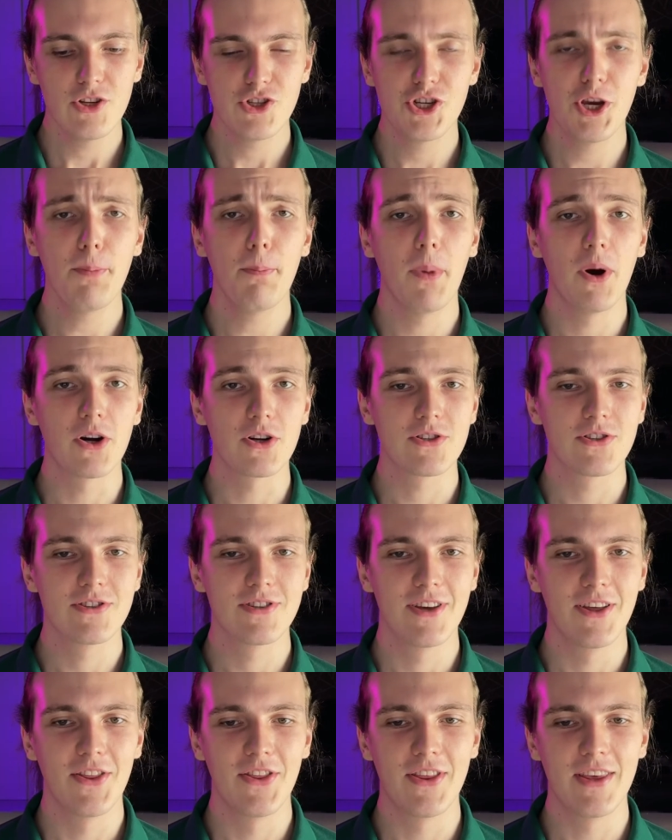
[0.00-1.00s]

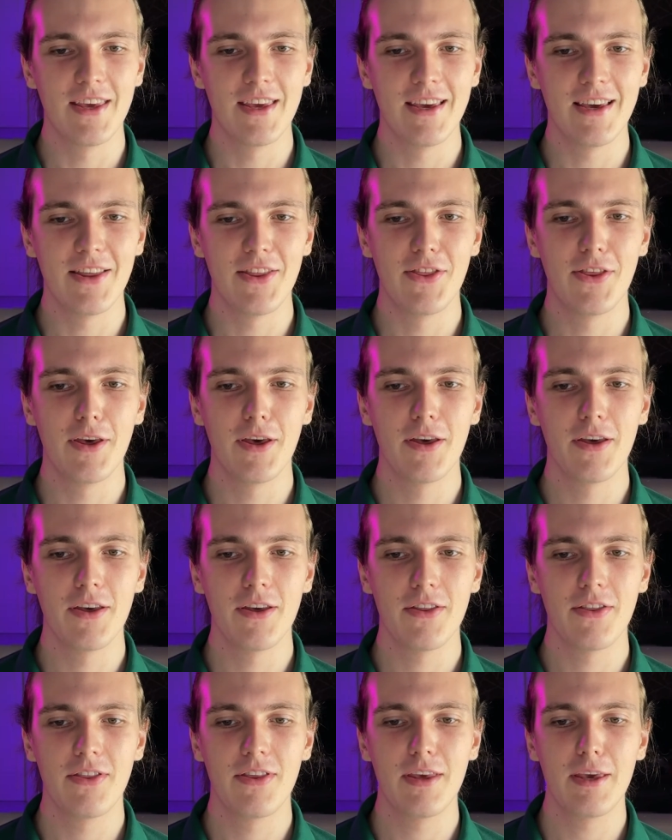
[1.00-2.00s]
chipmunks,
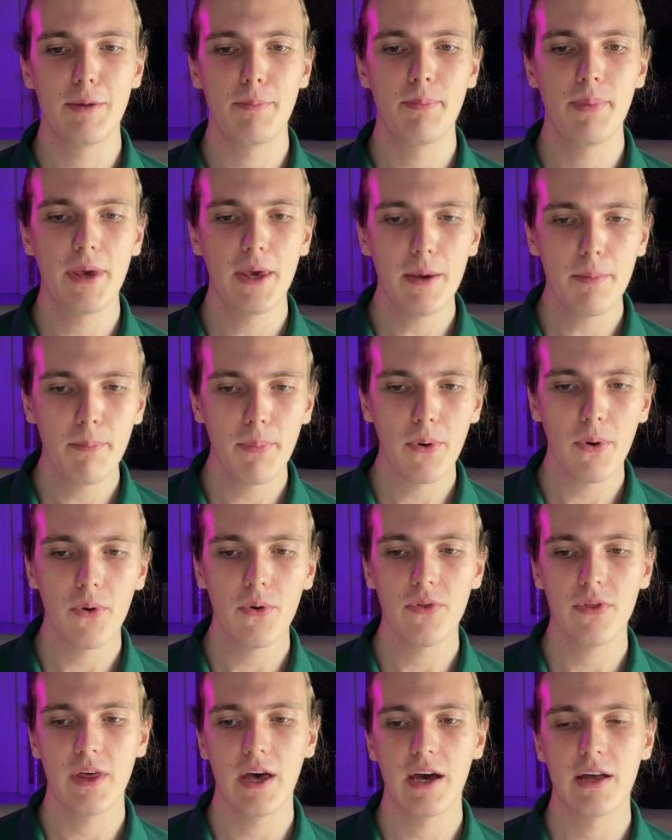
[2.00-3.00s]
the
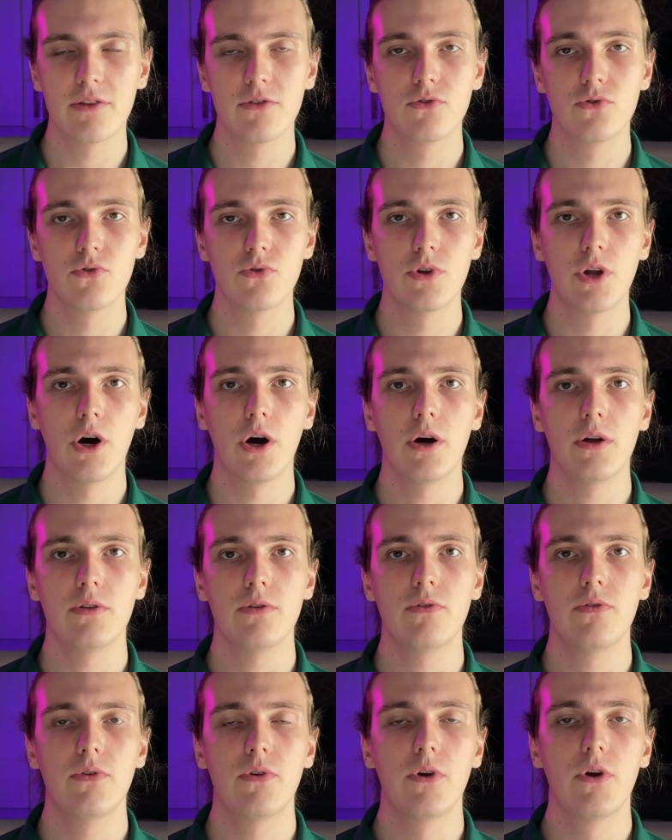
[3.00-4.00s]
people that do
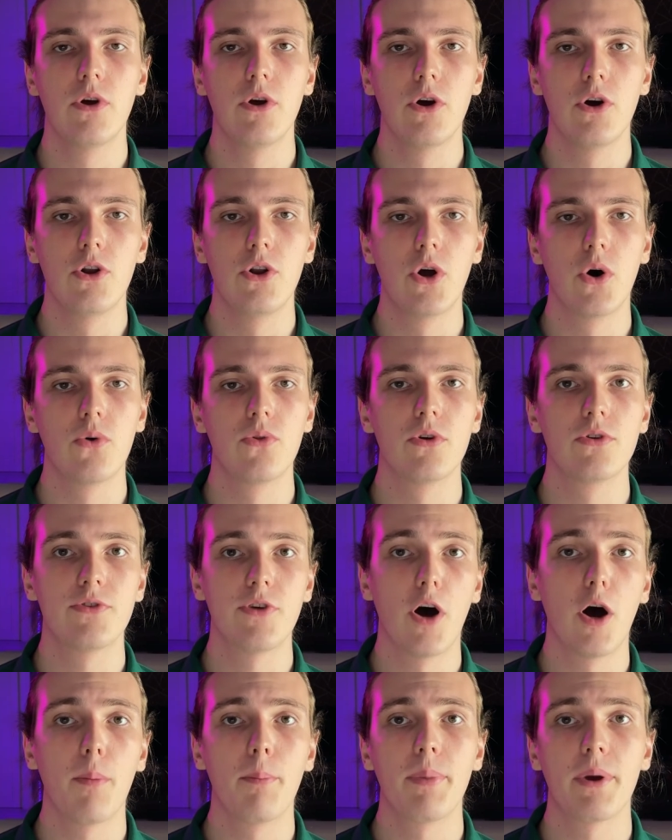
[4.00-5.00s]
not know the
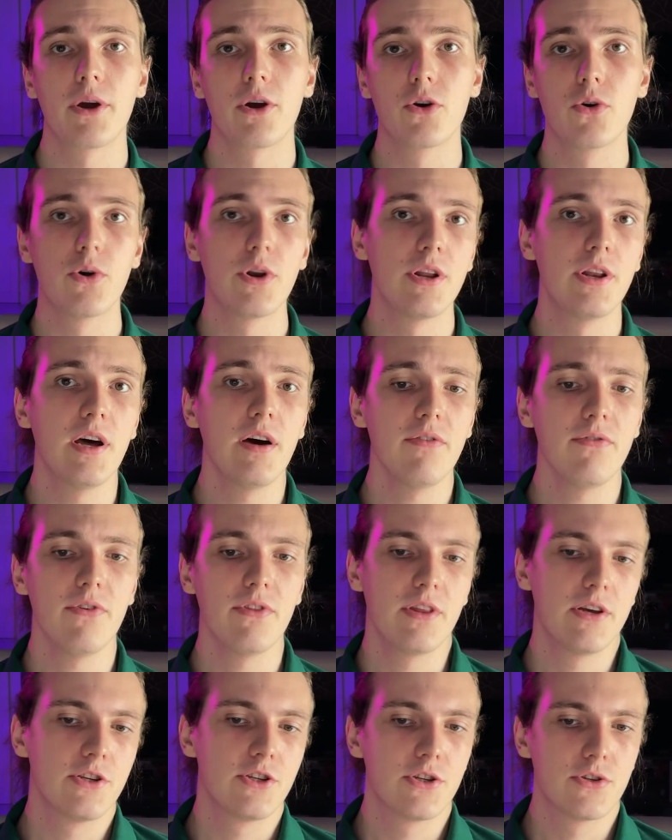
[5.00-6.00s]
topic good enough,
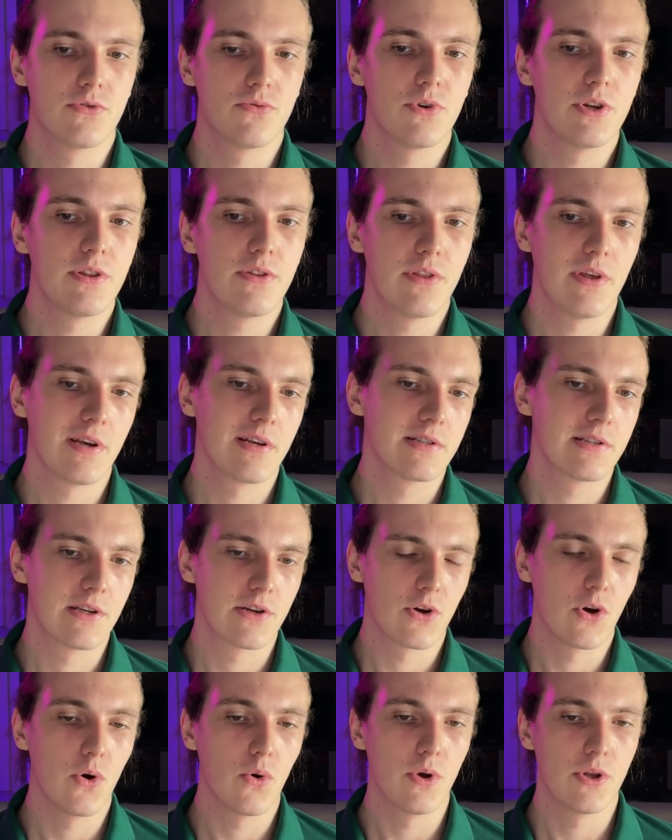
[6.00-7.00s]
and they just read things
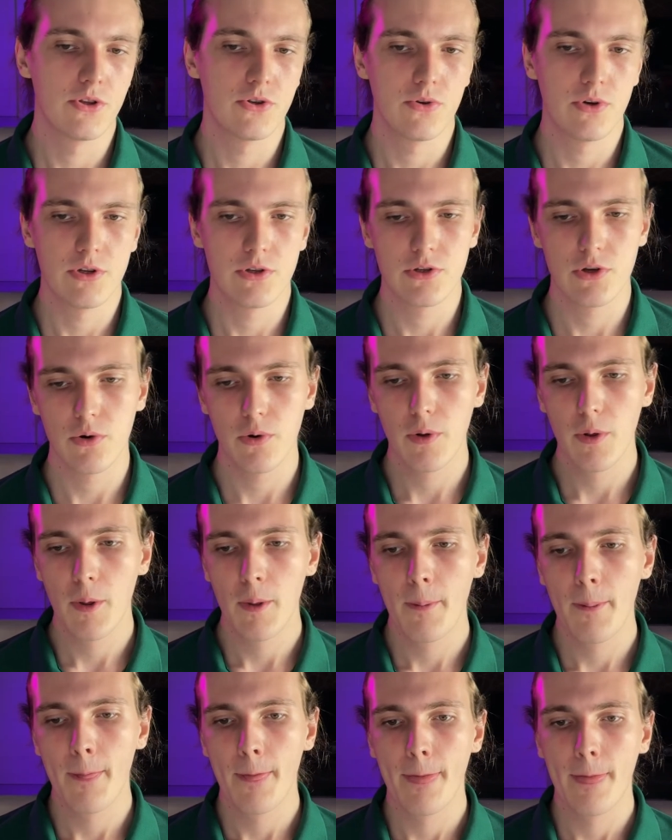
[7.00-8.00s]
and go into it. So
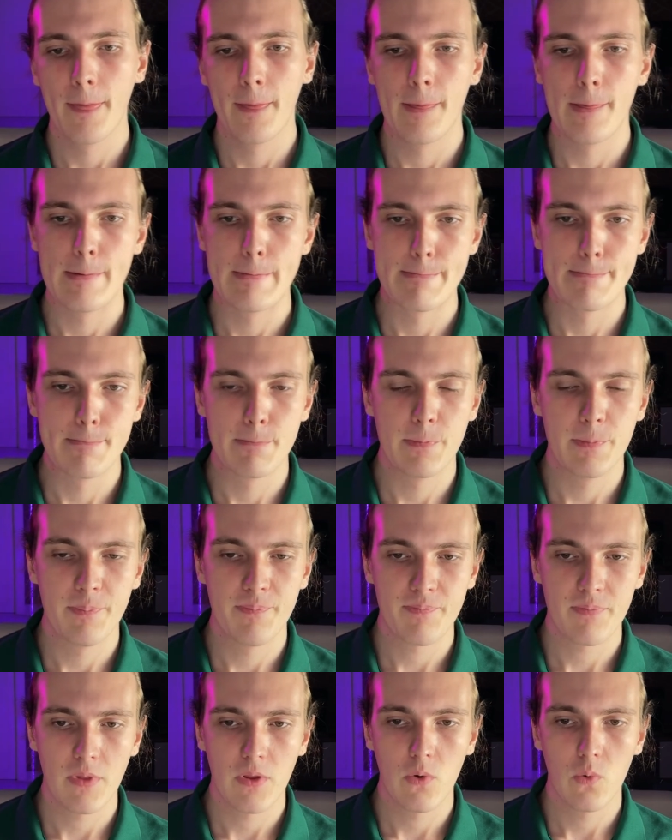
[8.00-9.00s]

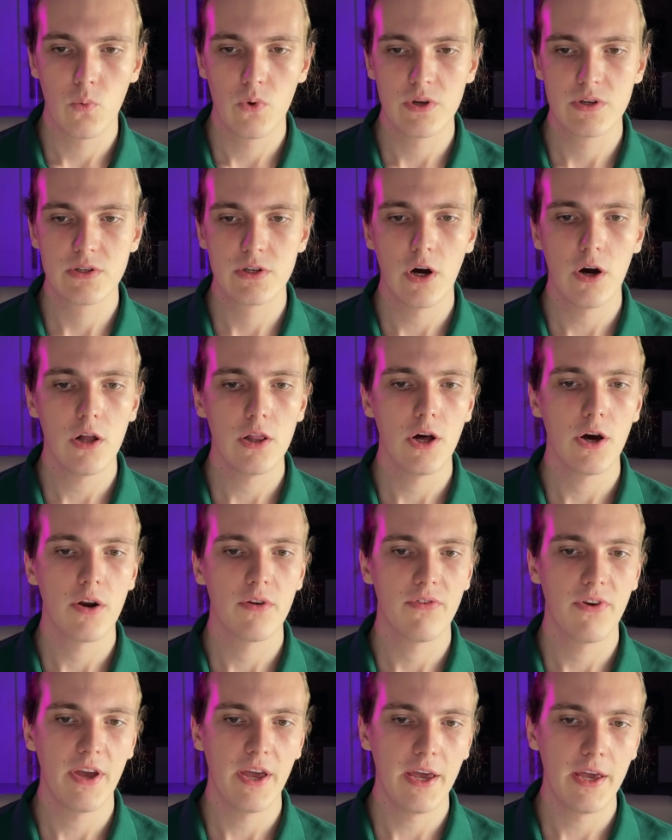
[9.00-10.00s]
we saw a lot
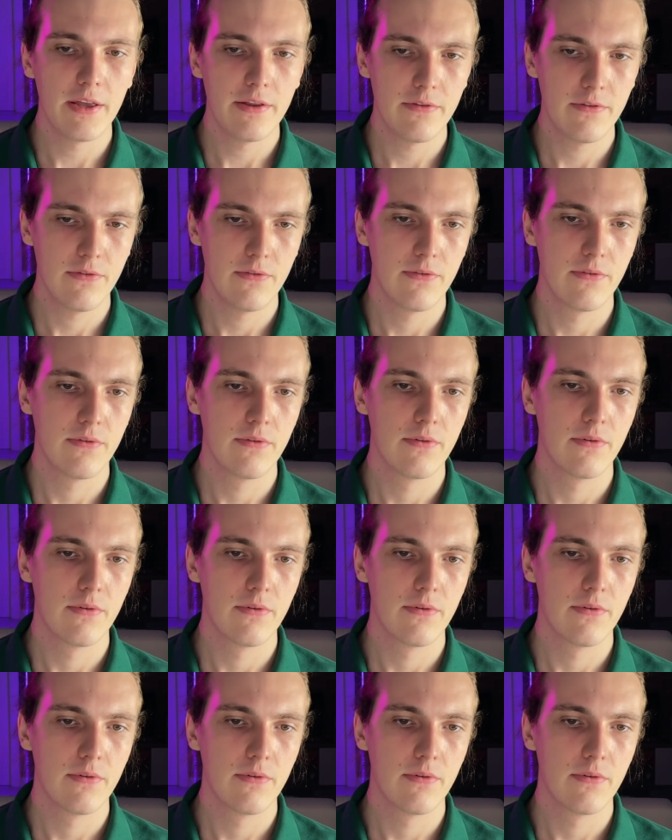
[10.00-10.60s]
of hate